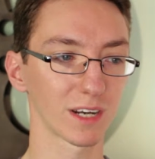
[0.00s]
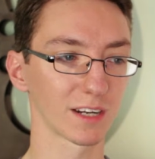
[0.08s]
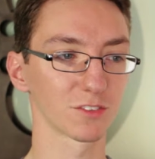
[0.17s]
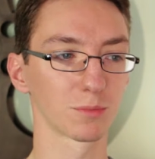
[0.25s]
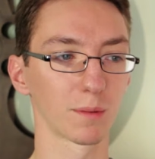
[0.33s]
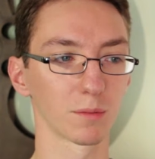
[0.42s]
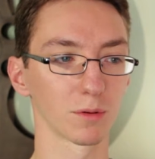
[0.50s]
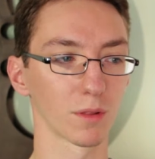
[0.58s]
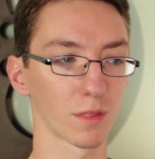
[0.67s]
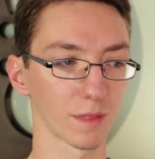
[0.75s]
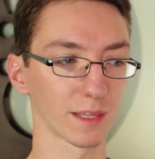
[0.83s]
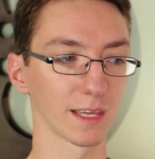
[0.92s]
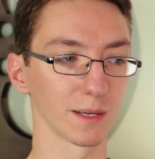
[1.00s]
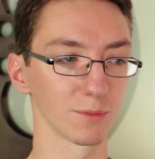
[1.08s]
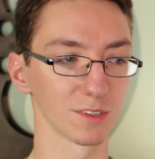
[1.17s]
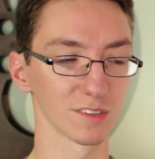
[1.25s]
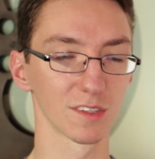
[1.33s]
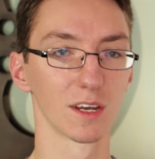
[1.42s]
I just remember thinking it
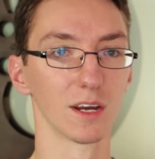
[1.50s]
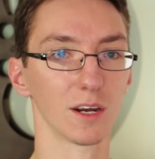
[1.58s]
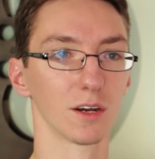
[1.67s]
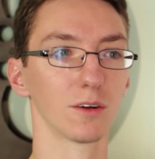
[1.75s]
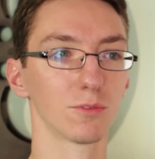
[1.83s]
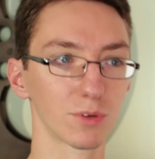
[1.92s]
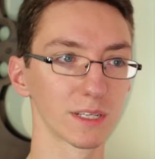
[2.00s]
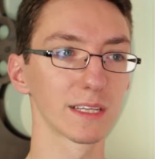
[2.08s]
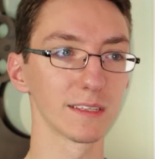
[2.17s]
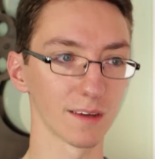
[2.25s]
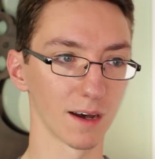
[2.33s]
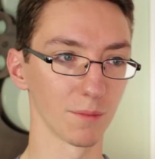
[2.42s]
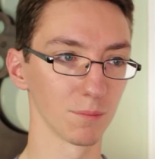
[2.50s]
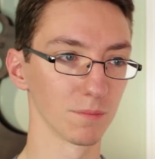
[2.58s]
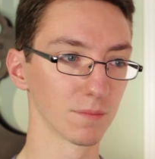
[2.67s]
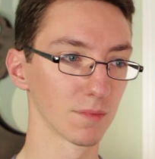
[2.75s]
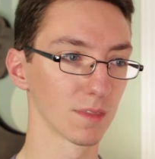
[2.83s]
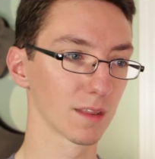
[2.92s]
was really dumb,
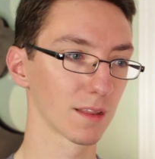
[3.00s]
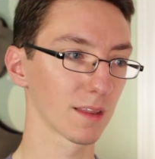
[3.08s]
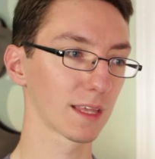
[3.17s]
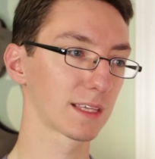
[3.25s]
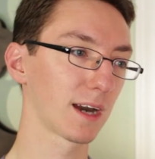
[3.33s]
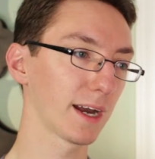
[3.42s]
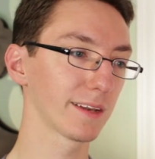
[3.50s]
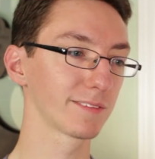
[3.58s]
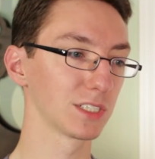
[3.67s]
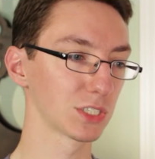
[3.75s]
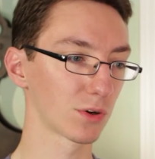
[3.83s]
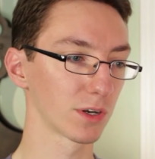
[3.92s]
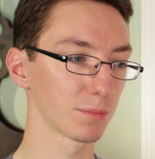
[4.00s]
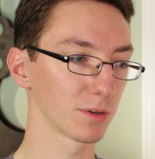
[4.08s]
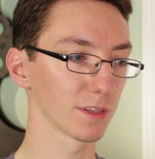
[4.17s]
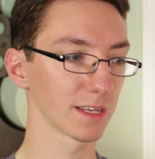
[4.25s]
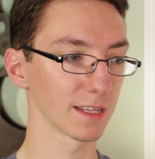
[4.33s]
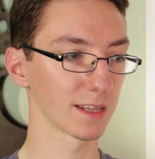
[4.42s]
like kind of
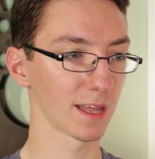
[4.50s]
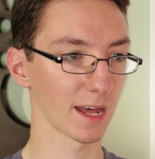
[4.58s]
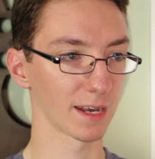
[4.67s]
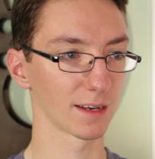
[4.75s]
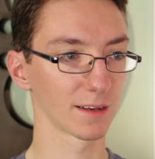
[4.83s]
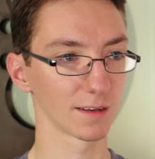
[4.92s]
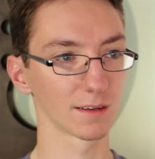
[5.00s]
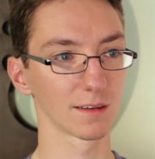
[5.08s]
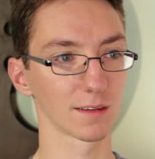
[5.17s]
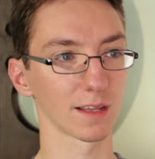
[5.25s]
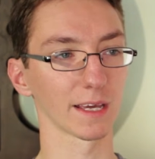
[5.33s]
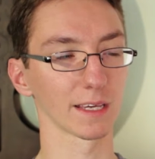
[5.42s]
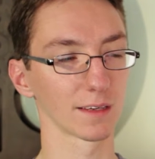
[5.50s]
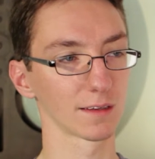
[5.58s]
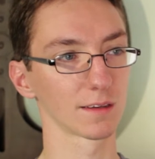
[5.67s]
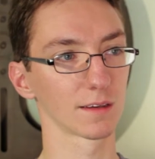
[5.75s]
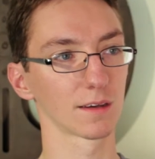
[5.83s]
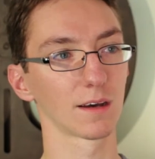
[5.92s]
enjoyable in that, like,
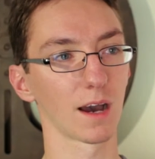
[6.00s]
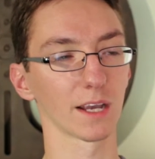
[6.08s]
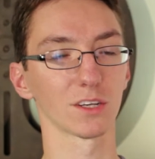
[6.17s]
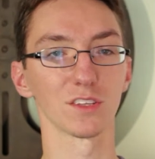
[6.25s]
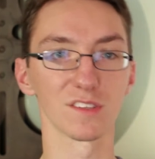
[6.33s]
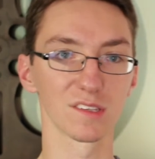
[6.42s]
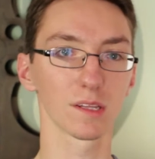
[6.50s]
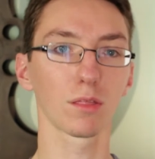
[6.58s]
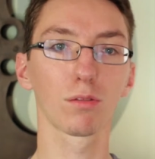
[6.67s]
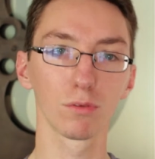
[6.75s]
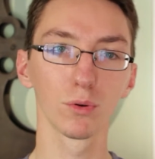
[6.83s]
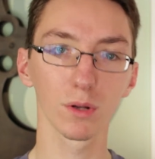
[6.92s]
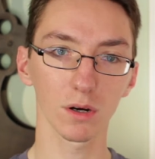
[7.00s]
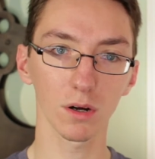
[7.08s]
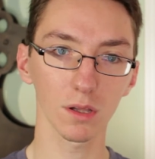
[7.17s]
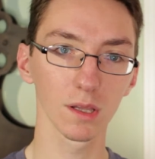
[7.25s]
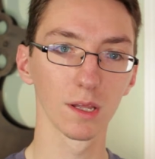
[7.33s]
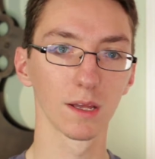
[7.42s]
I could sit through it
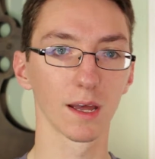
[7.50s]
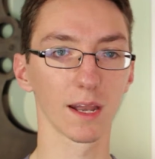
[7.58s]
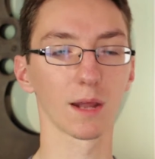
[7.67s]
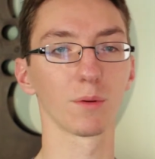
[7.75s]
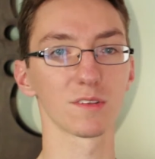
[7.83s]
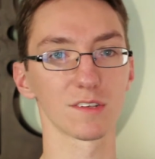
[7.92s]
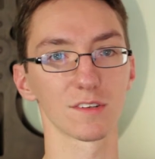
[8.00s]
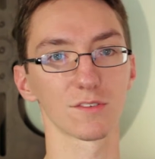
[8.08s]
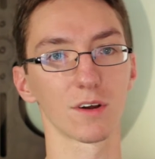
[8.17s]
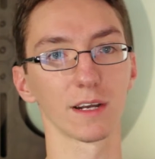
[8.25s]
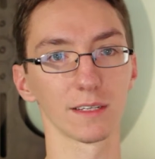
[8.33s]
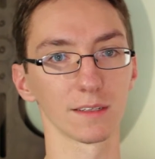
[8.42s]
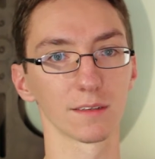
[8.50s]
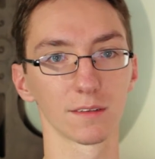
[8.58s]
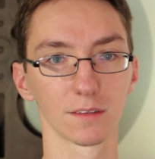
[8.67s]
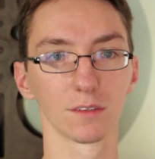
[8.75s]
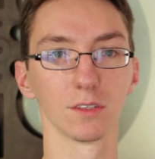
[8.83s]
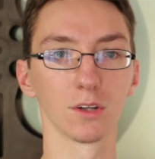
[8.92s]
all, and I wasn't trying to
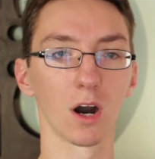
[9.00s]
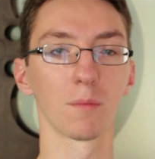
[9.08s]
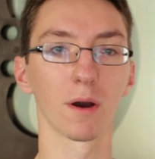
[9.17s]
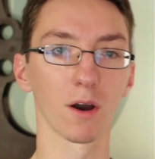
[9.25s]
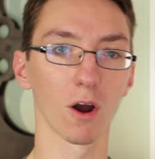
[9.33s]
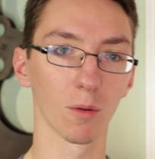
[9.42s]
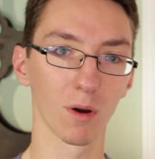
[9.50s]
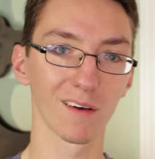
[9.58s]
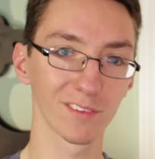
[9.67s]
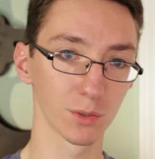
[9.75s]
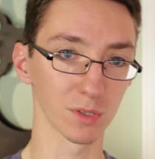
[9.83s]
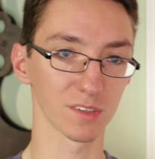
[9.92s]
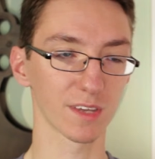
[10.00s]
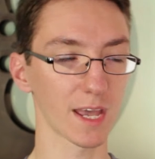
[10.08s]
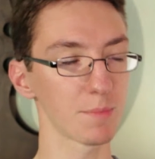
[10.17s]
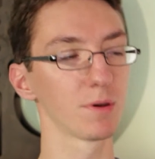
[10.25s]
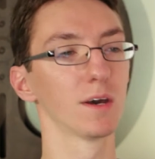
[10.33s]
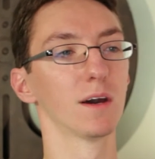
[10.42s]
gnaw my arm off to
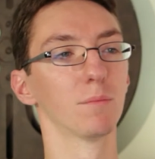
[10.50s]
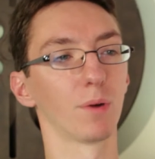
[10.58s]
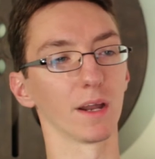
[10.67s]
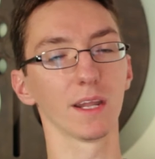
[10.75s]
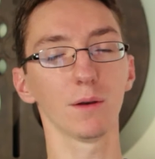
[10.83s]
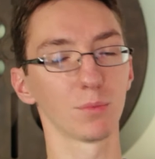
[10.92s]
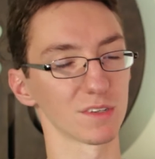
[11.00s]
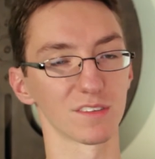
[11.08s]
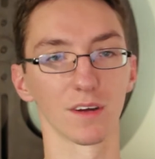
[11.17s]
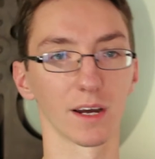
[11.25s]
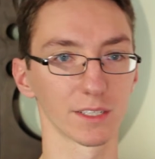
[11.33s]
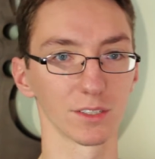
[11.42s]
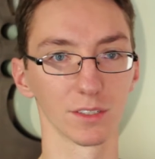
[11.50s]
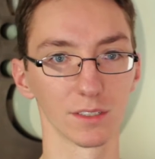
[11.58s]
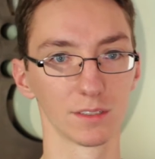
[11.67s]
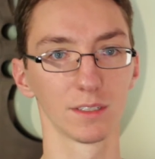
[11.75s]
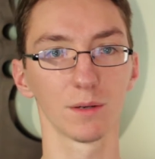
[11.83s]
escape, but it was not good.